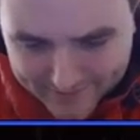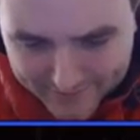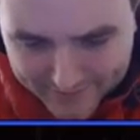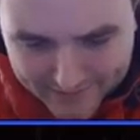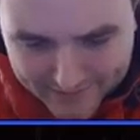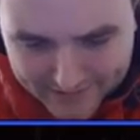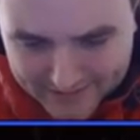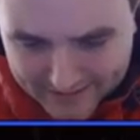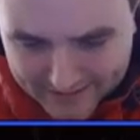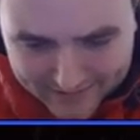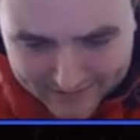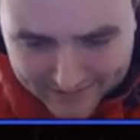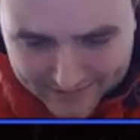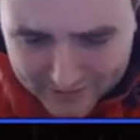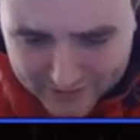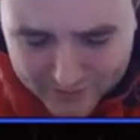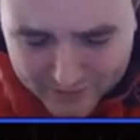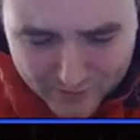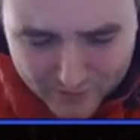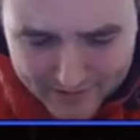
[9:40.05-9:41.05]
I think he had like
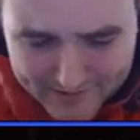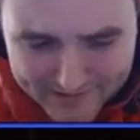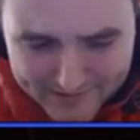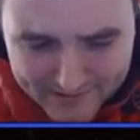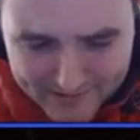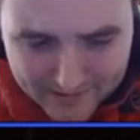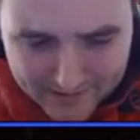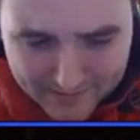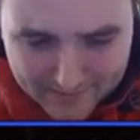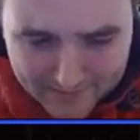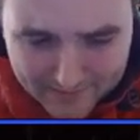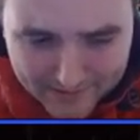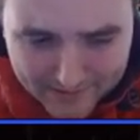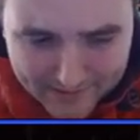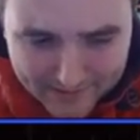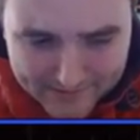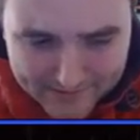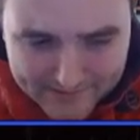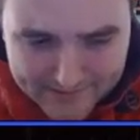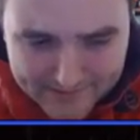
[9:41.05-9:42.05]
a twenty
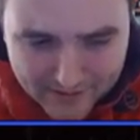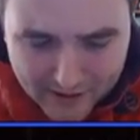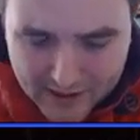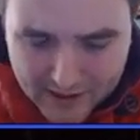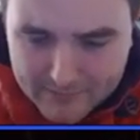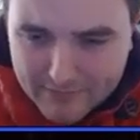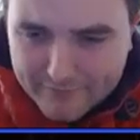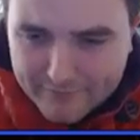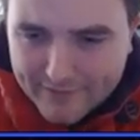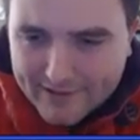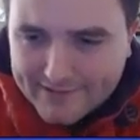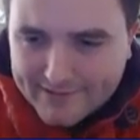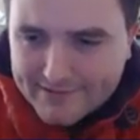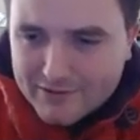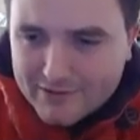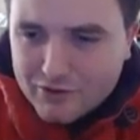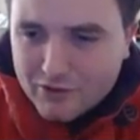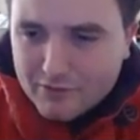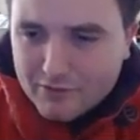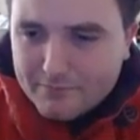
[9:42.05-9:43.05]
minute time
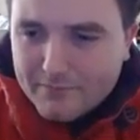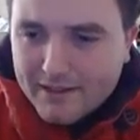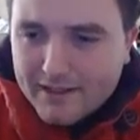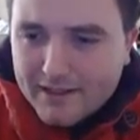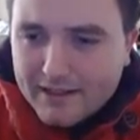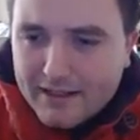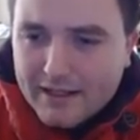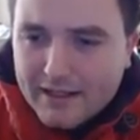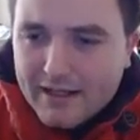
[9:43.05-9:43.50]
advantage on me,